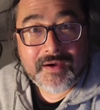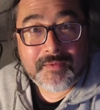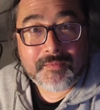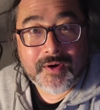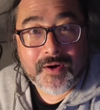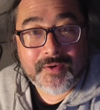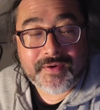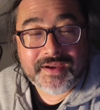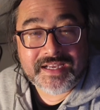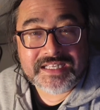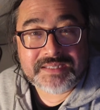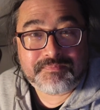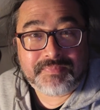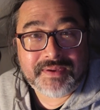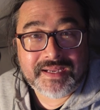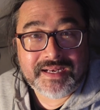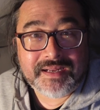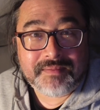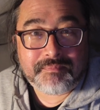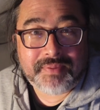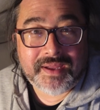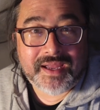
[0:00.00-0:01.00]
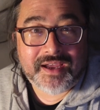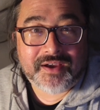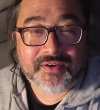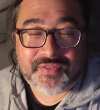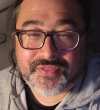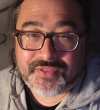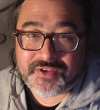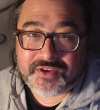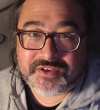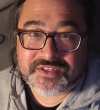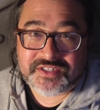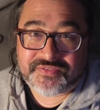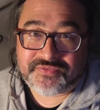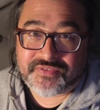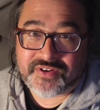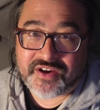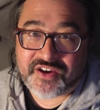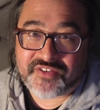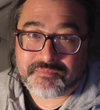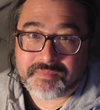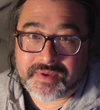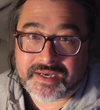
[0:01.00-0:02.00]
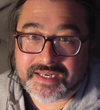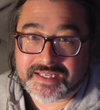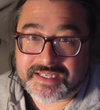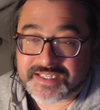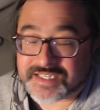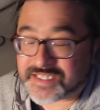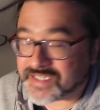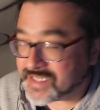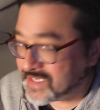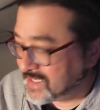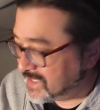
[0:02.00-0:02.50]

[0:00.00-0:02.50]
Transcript: Well, it's been about 35 minutes.